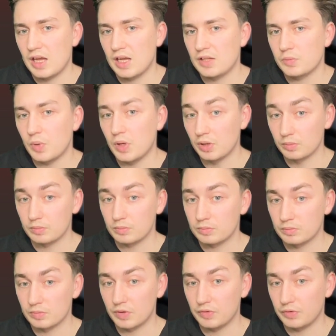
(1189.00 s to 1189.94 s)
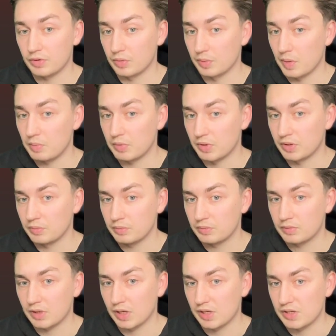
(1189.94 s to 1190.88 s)
And well, if you
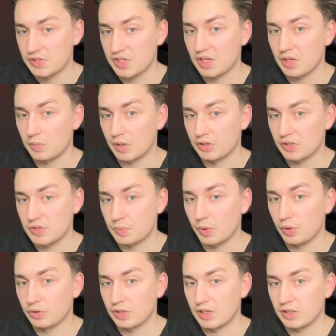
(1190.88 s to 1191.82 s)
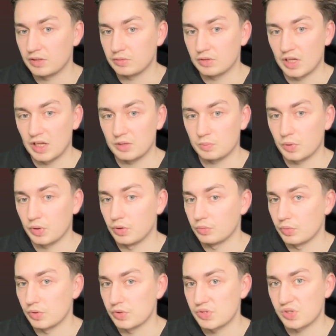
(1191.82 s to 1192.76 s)
remember, I said about this pawn that that
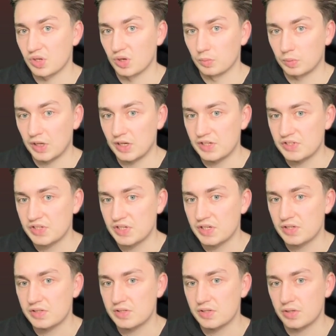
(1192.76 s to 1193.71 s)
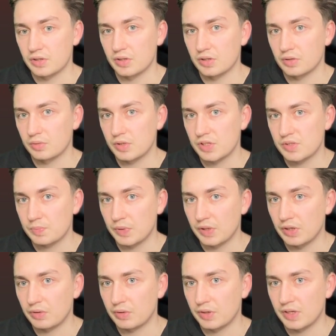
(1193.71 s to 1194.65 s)
pawn wants to go places, you know,
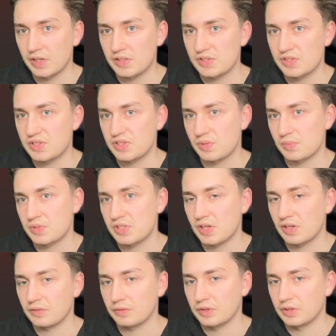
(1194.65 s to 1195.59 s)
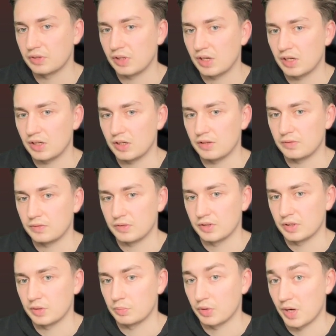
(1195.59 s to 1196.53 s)
experience some stuff in the
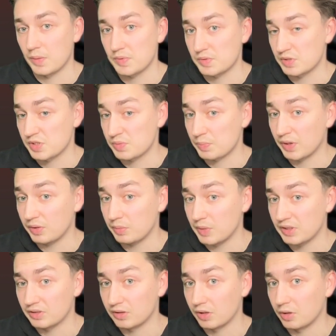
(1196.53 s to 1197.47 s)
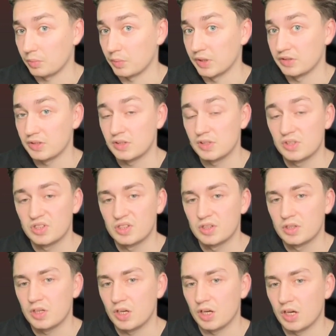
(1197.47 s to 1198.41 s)
life, perhaps experiment a little bit.
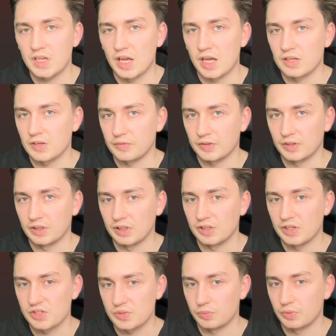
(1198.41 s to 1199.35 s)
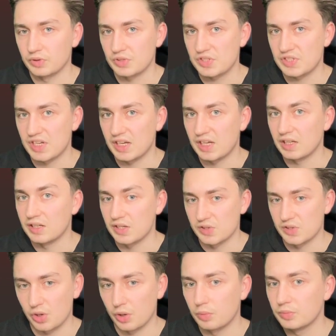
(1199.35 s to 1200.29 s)
Yeah, definitely doesn't want to stay
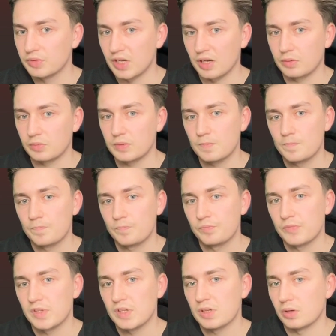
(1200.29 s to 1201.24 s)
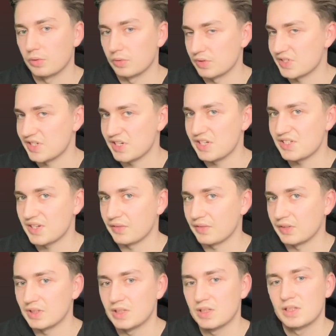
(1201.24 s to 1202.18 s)
its hometown on
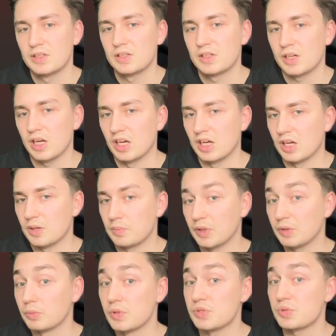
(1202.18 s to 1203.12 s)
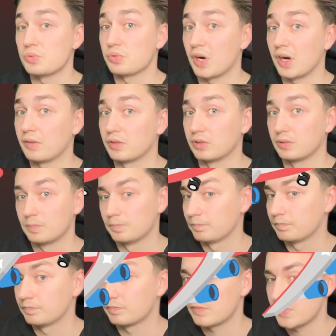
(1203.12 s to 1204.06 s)
c7, but wants to
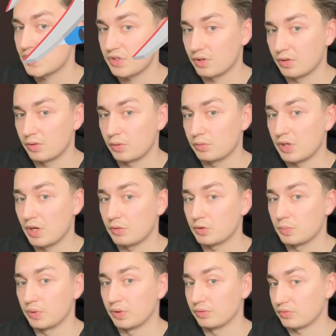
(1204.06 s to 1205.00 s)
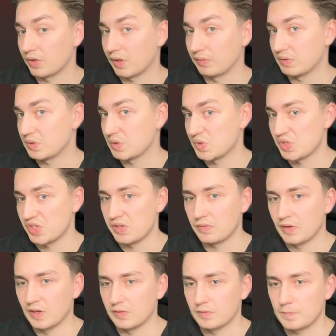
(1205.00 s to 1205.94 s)
travel. So now the pawn traveled to
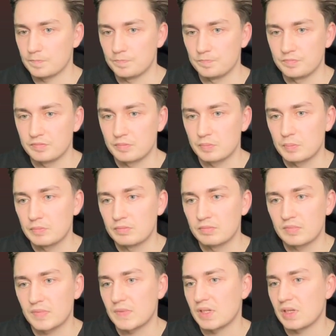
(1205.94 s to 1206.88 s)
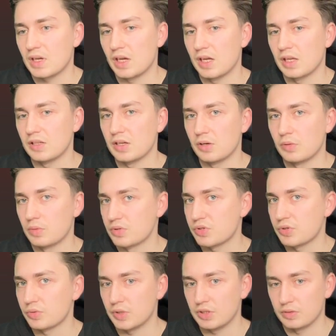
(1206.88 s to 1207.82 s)
c5. And now
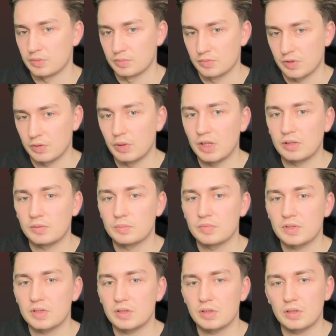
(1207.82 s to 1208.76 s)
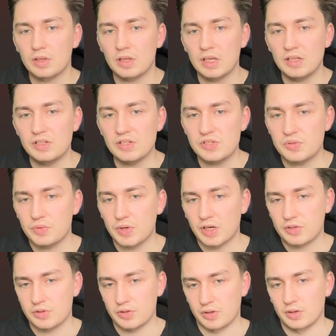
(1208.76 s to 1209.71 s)
what should we do? Well, in this
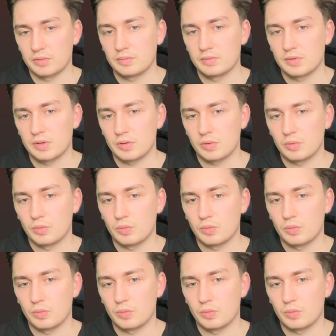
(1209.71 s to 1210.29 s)
structure,